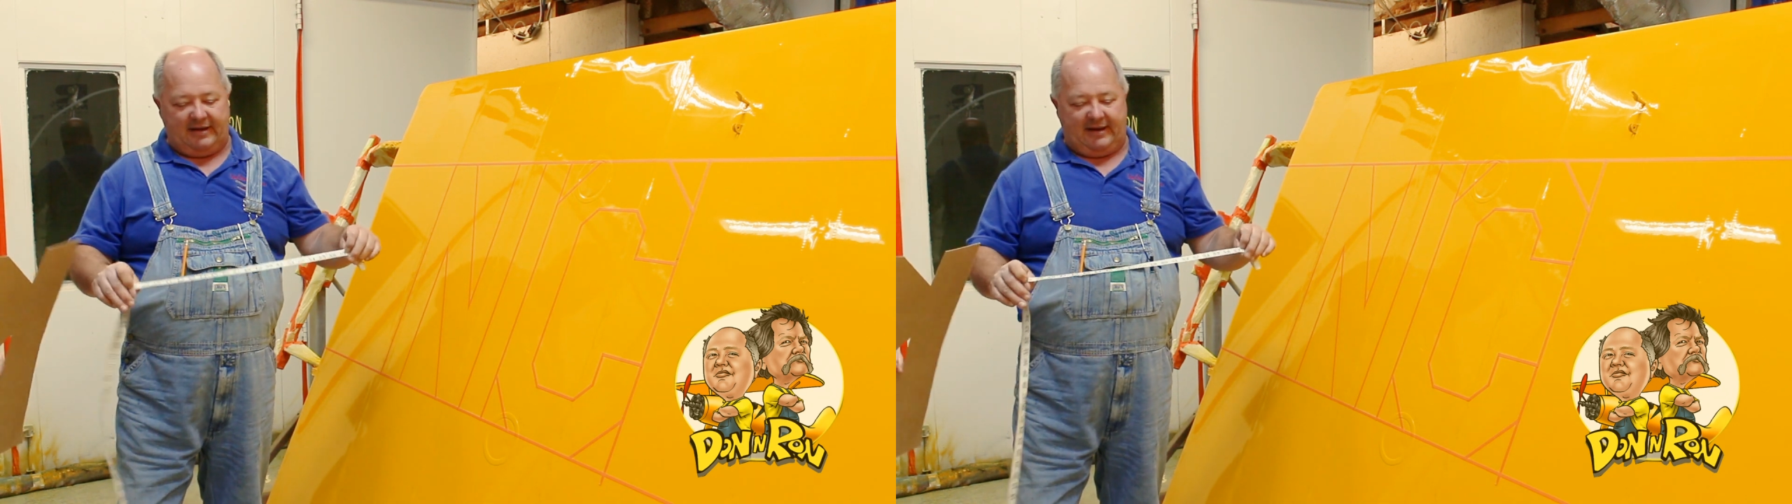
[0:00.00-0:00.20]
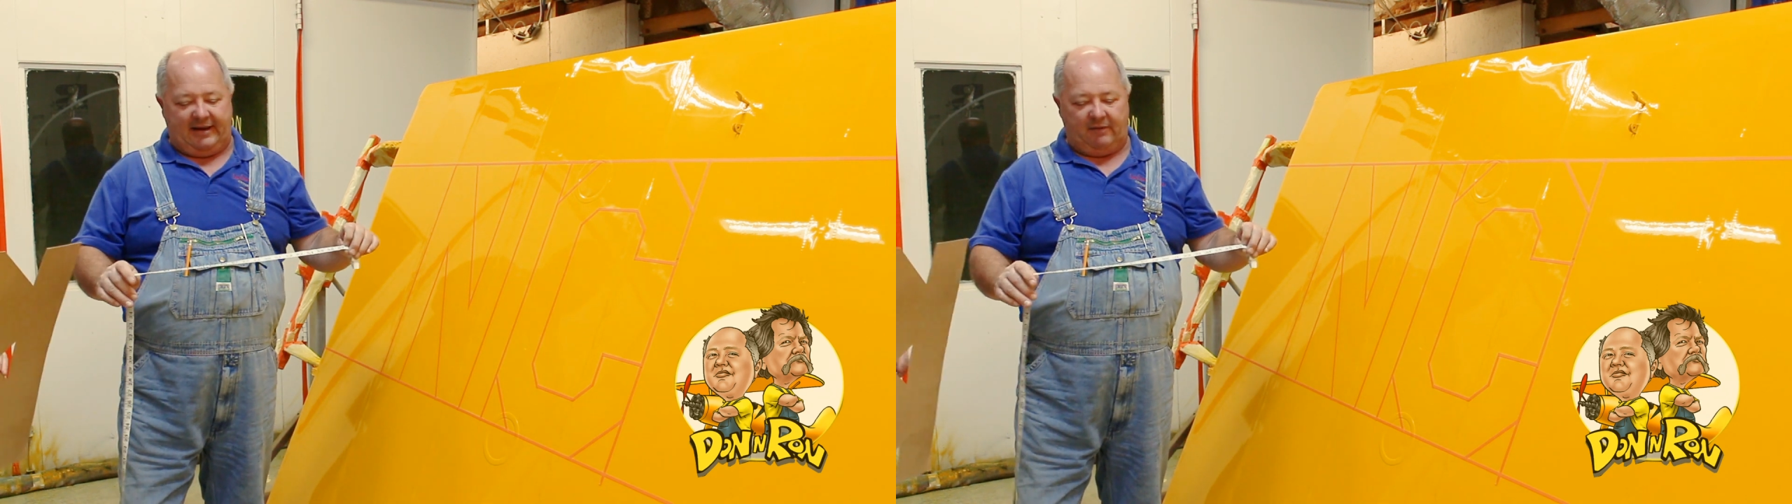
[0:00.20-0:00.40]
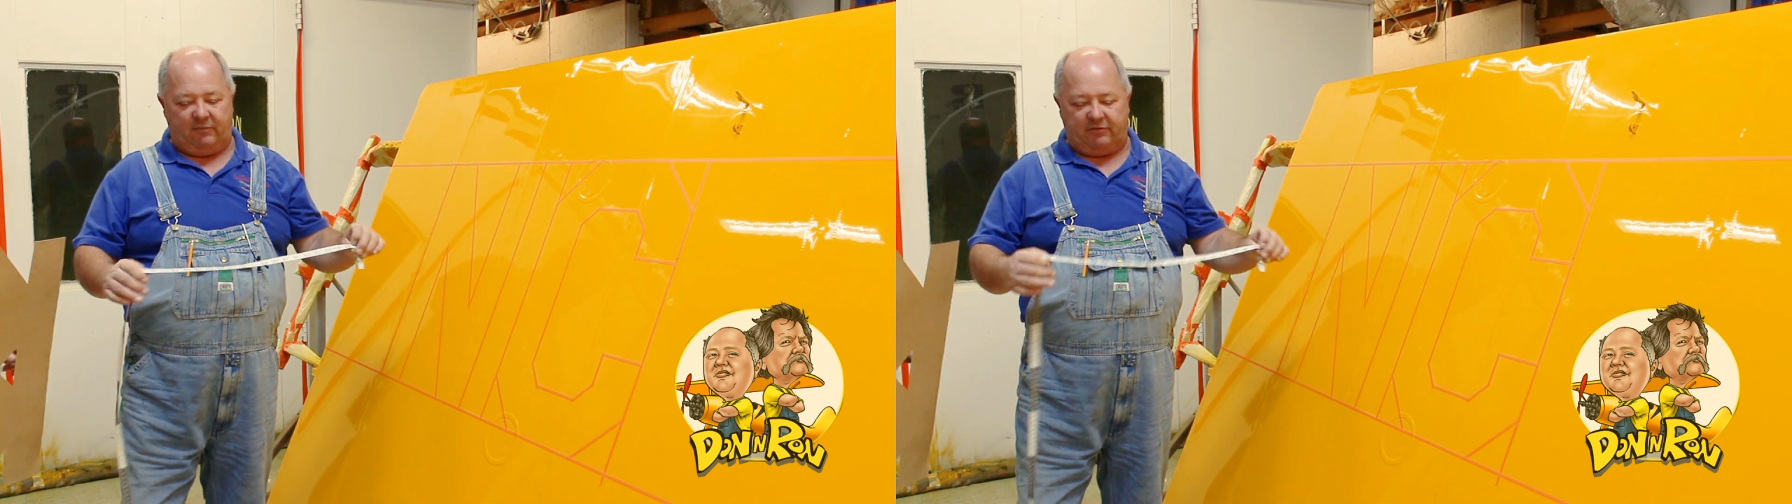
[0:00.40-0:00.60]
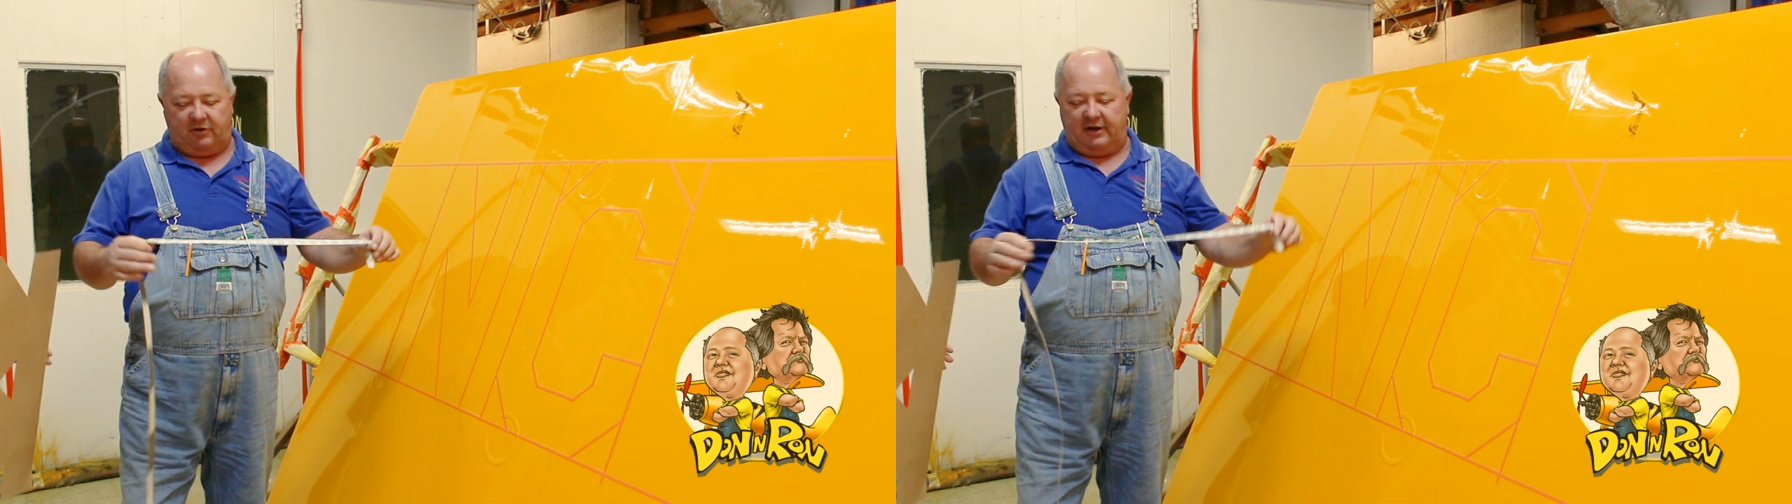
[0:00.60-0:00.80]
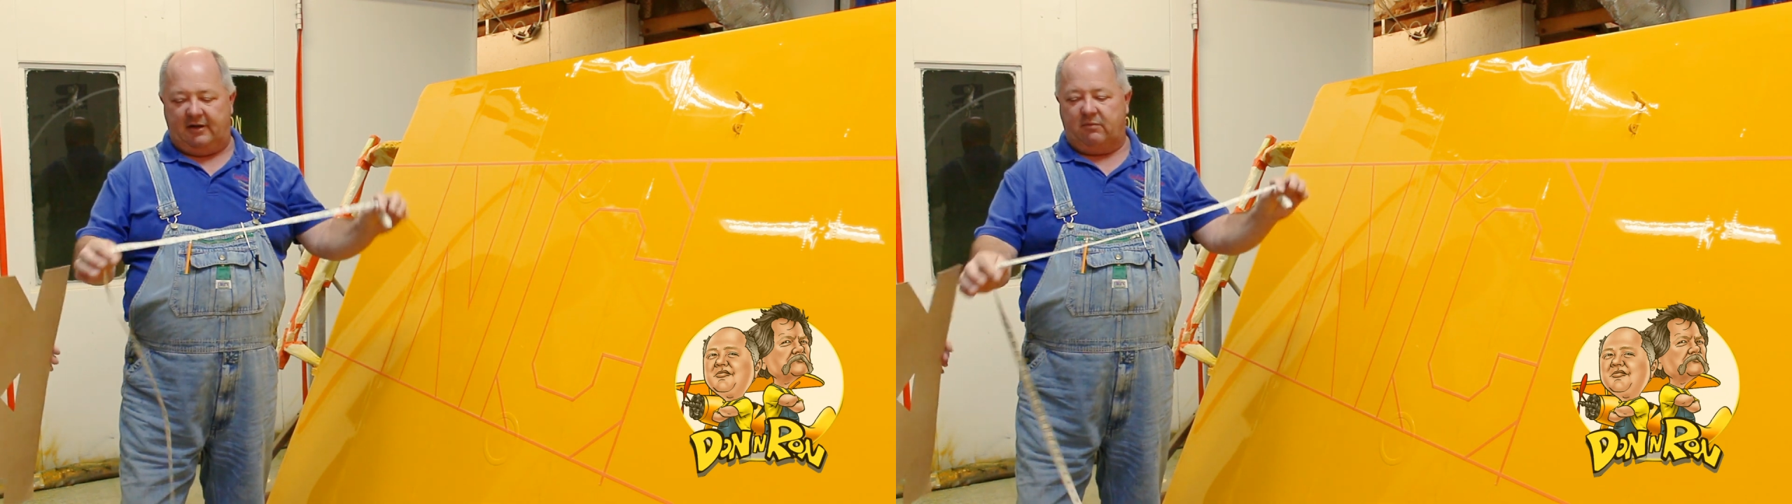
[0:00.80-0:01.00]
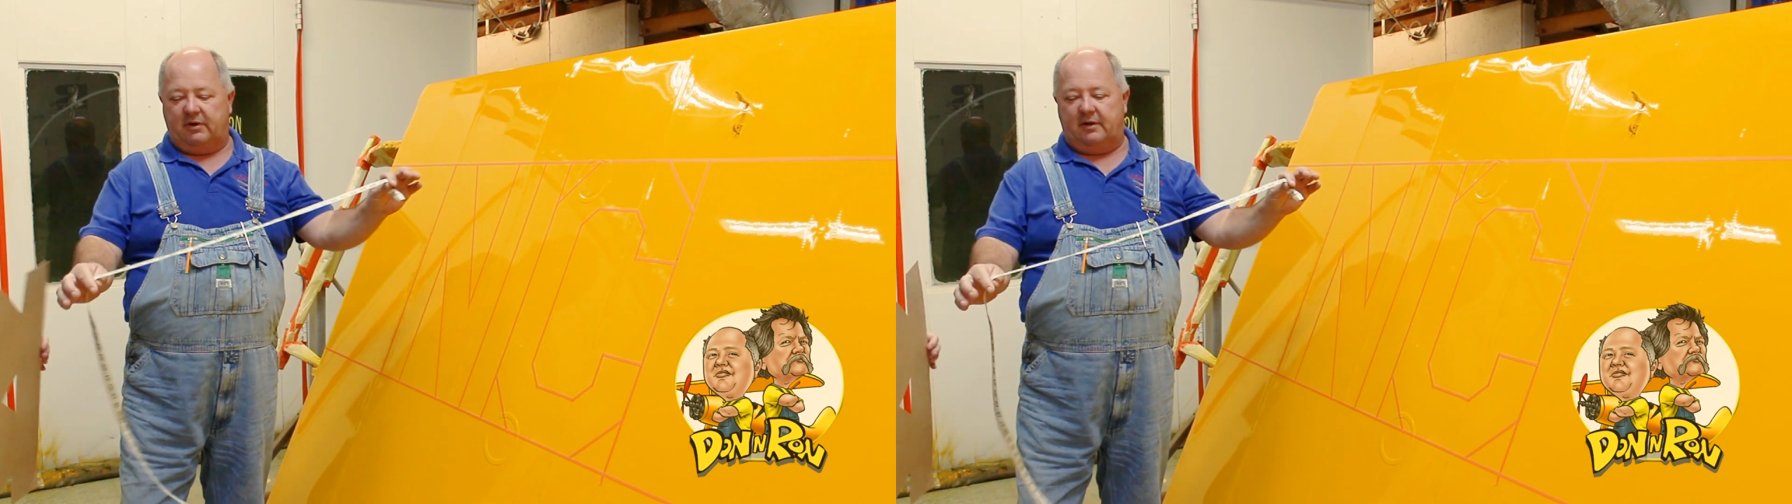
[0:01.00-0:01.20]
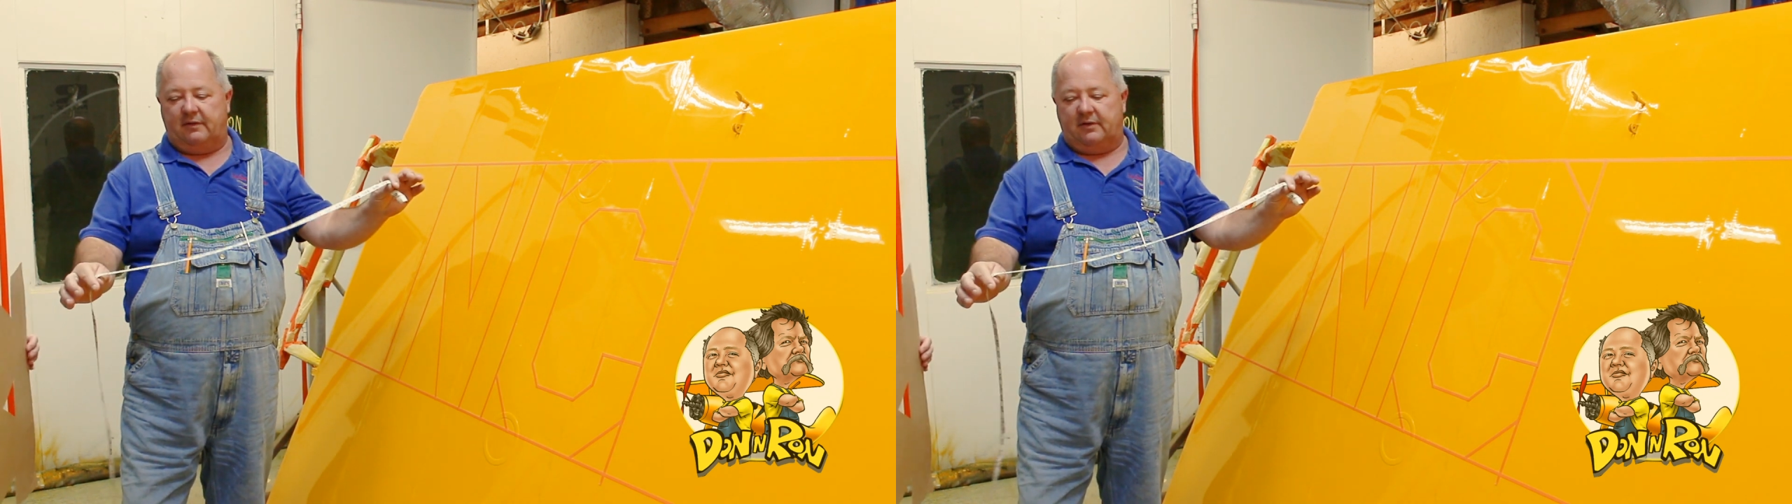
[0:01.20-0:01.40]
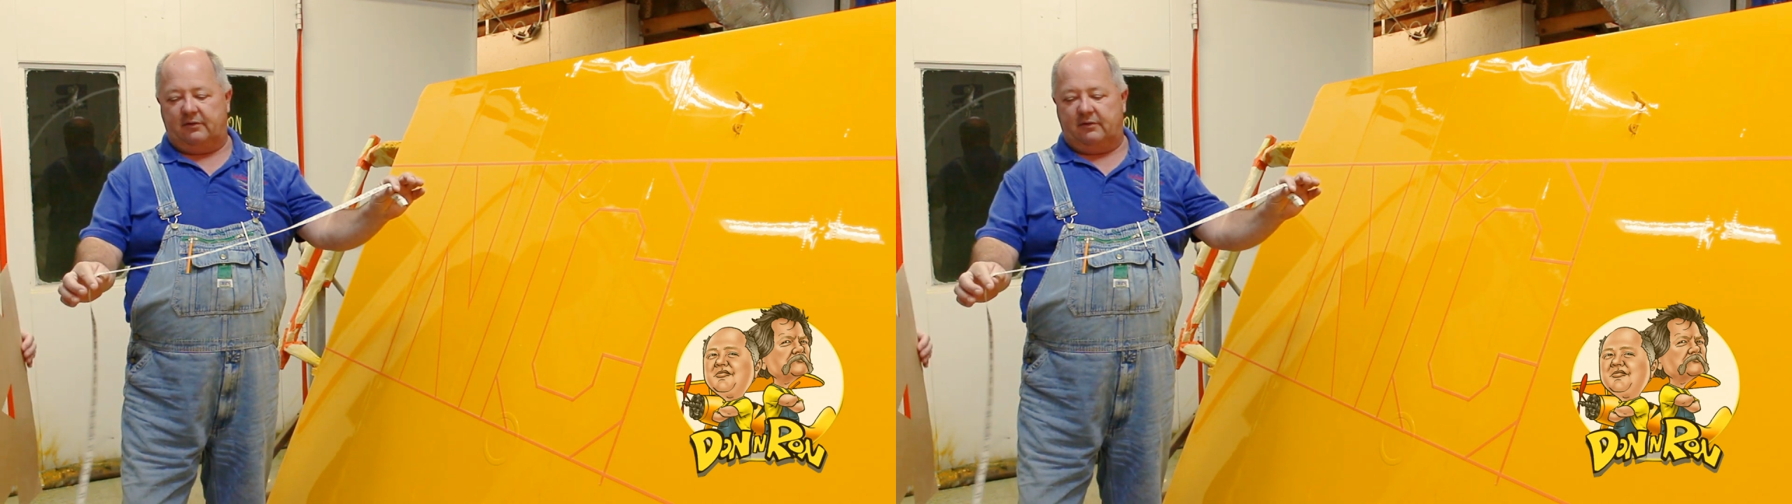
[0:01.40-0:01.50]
and we start out with